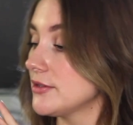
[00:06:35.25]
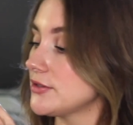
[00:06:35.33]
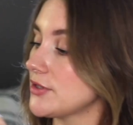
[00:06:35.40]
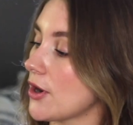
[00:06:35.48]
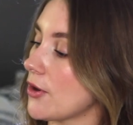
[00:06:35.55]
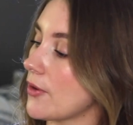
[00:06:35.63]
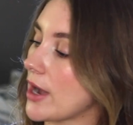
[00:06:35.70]

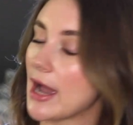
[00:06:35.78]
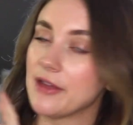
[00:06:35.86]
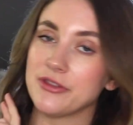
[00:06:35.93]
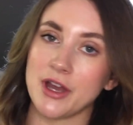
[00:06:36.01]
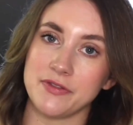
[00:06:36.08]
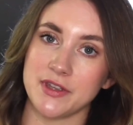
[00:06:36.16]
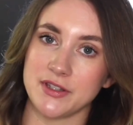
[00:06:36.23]
So I
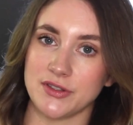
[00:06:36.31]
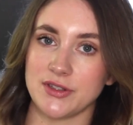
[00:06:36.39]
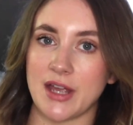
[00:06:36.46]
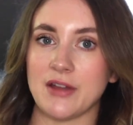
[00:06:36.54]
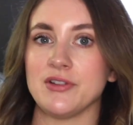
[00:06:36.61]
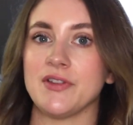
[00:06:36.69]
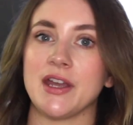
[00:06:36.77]
thought this
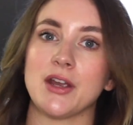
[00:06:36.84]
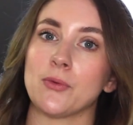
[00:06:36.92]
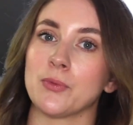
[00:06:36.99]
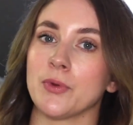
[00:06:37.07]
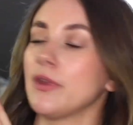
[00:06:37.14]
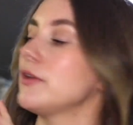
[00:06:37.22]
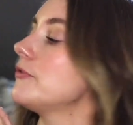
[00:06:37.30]
sounded like a
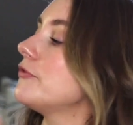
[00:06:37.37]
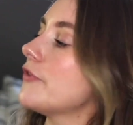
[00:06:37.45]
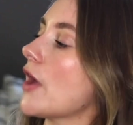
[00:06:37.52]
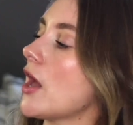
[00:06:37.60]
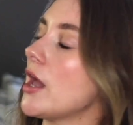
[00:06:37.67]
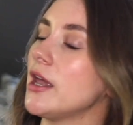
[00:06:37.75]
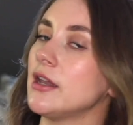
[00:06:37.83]
really
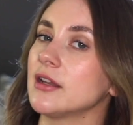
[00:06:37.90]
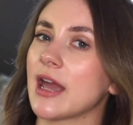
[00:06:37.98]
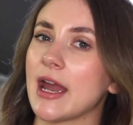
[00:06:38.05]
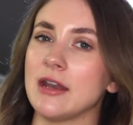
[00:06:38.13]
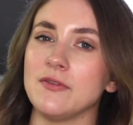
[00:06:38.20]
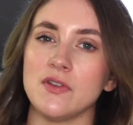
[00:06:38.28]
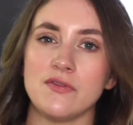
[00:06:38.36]
fun
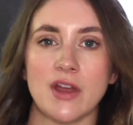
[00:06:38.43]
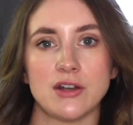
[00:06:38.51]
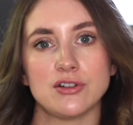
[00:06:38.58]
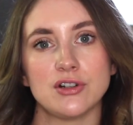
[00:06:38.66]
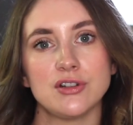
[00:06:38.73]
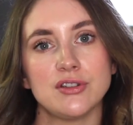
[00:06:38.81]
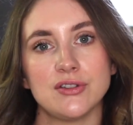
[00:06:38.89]
kind of
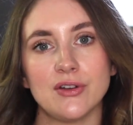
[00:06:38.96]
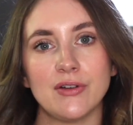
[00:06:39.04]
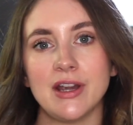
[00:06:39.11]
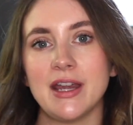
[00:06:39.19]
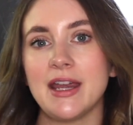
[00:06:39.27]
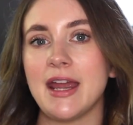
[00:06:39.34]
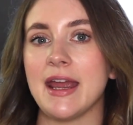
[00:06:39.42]
adventure
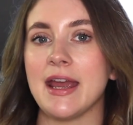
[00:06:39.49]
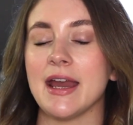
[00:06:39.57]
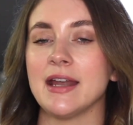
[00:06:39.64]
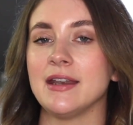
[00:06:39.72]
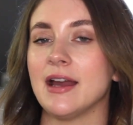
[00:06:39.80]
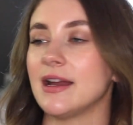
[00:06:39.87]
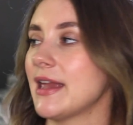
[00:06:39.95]
story,
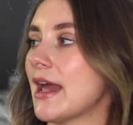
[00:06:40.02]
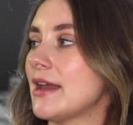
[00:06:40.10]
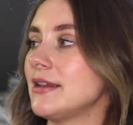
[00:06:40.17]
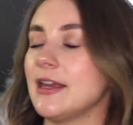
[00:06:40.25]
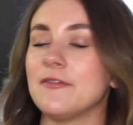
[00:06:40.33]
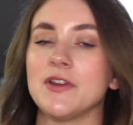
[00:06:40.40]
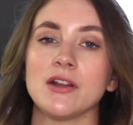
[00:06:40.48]
and
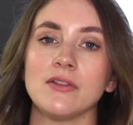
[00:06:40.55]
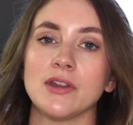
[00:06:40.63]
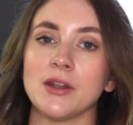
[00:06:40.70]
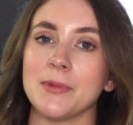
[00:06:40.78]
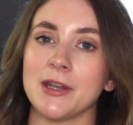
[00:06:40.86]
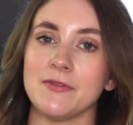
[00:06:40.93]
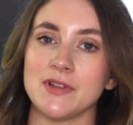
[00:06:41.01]
again giving a
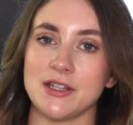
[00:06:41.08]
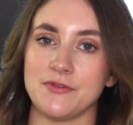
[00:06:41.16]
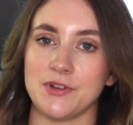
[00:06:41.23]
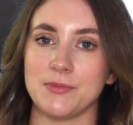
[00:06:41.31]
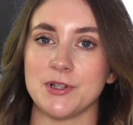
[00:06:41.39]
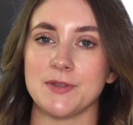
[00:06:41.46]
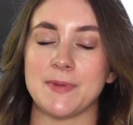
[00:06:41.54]
little bit of a
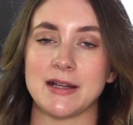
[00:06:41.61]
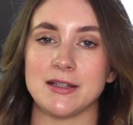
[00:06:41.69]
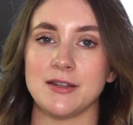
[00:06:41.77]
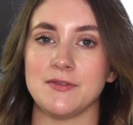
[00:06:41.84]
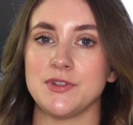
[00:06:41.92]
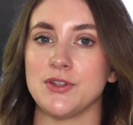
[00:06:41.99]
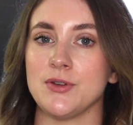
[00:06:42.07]
different
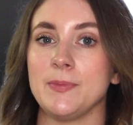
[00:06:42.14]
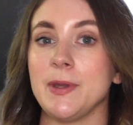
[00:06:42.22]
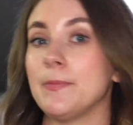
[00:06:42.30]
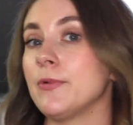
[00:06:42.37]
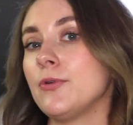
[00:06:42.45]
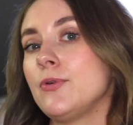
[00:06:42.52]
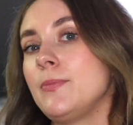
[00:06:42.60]
perspective to
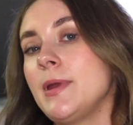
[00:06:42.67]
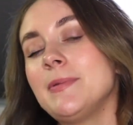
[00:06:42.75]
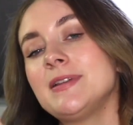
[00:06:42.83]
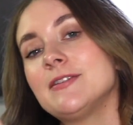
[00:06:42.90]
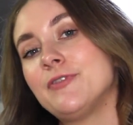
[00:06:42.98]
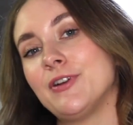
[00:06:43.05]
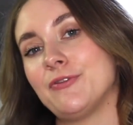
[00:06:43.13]
people who may be
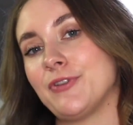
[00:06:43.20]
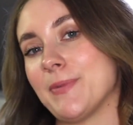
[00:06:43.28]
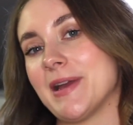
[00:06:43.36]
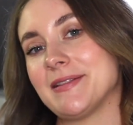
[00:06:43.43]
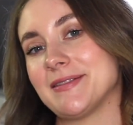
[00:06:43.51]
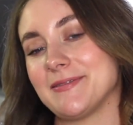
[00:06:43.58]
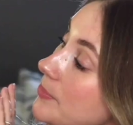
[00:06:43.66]
different from
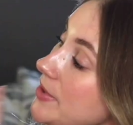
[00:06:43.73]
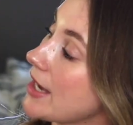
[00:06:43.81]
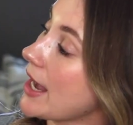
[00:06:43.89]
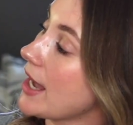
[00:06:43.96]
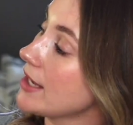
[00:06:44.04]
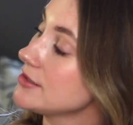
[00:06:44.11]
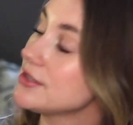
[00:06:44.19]
us.
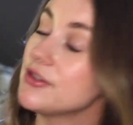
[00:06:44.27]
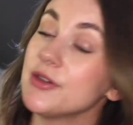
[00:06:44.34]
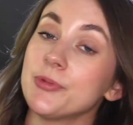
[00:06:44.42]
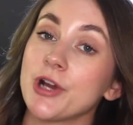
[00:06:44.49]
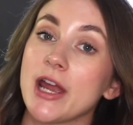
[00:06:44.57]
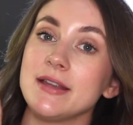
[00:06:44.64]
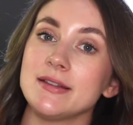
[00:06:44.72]
Beyond the
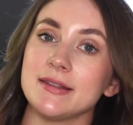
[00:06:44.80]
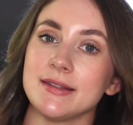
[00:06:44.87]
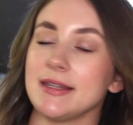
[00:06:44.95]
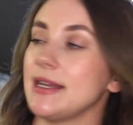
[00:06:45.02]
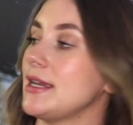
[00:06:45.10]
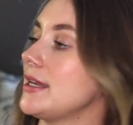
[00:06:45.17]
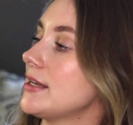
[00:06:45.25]
Bright
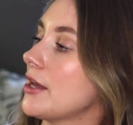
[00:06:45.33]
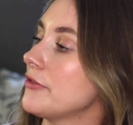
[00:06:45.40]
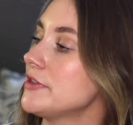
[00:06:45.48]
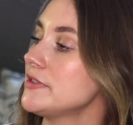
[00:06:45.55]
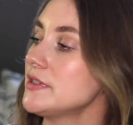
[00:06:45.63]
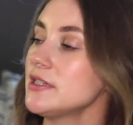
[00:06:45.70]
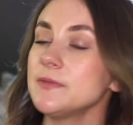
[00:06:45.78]
Sea. Now
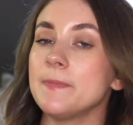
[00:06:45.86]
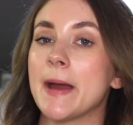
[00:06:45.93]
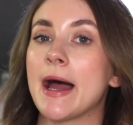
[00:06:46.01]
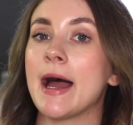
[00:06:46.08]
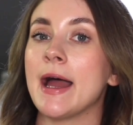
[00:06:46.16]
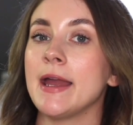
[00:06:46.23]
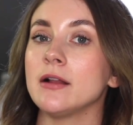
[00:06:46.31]
this is
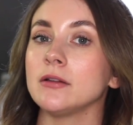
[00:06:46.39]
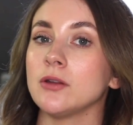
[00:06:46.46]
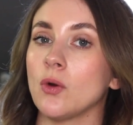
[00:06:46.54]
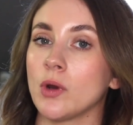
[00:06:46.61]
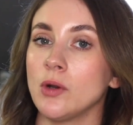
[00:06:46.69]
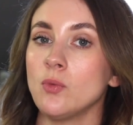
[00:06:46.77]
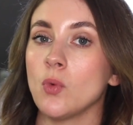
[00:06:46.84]
by
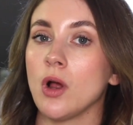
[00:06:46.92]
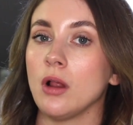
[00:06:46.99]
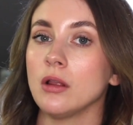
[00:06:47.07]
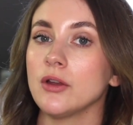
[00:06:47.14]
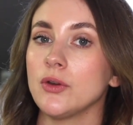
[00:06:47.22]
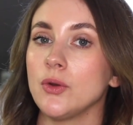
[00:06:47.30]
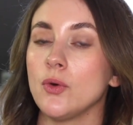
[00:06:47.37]
Lauren
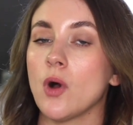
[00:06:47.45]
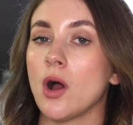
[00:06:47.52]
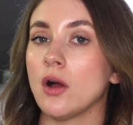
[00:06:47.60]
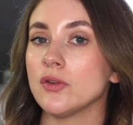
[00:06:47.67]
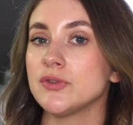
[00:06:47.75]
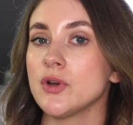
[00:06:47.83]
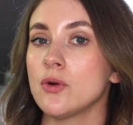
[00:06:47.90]
Wolk, who
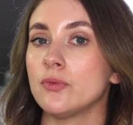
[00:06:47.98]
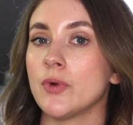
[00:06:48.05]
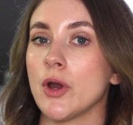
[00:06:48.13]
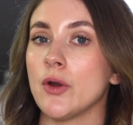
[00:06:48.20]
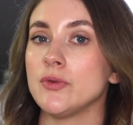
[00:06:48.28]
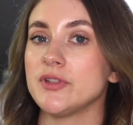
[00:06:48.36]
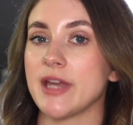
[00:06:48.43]
also
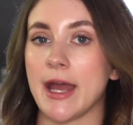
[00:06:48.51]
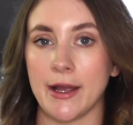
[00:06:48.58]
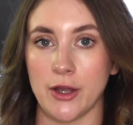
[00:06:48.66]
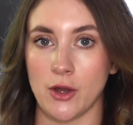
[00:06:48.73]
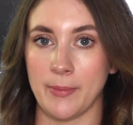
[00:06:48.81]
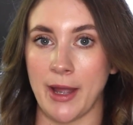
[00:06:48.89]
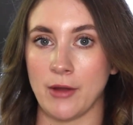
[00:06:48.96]
wrote
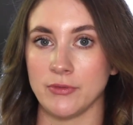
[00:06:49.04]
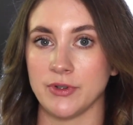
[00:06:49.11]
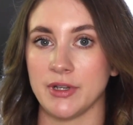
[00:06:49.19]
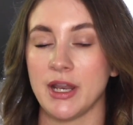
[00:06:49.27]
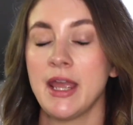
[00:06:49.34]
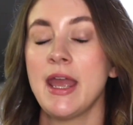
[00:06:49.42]
Echo Mountain.